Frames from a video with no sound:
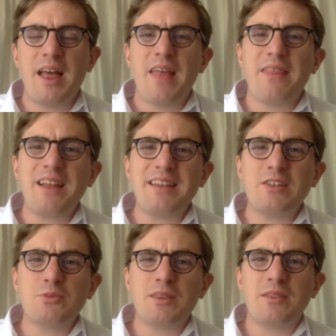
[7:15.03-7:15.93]
That
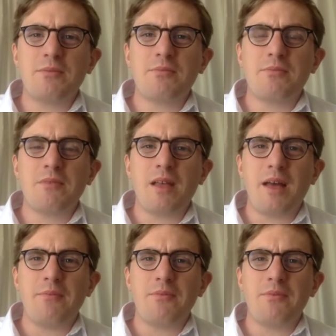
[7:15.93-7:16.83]
deals with
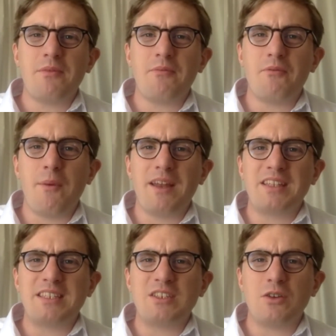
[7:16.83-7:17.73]
the
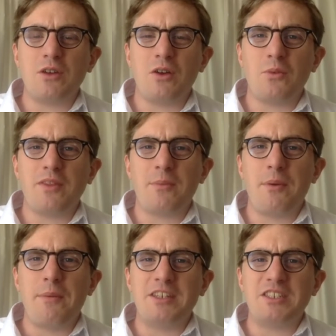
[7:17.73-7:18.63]
formalities on whether
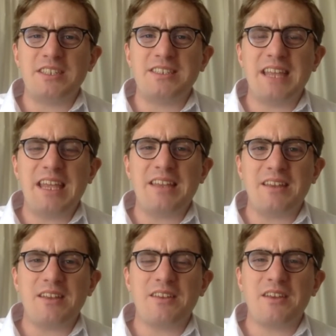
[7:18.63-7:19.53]
permission is needed,
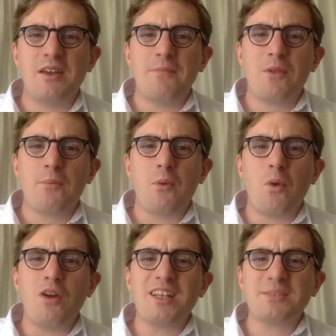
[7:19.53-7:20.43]
but
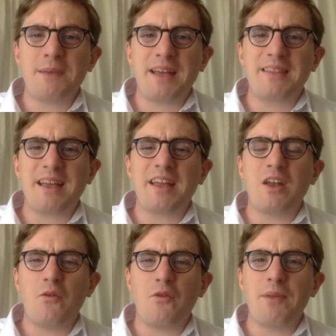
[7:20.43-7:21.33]
one aspect that can
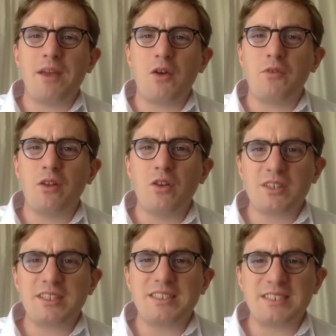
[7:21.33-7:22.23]
often be
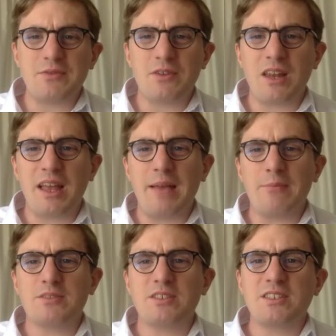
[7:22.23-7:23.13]
overlooked in civil
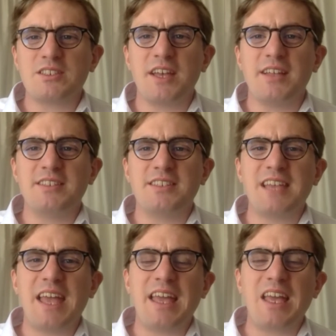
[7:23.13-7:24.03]
claims concerns the
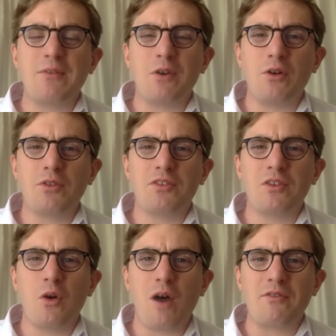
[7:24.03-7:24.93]
taking of oaths
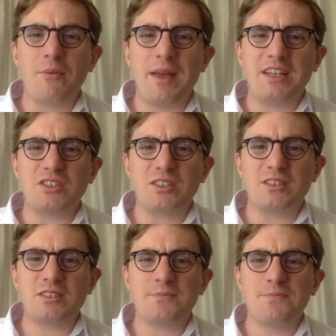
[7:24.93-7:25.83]
or affirmations.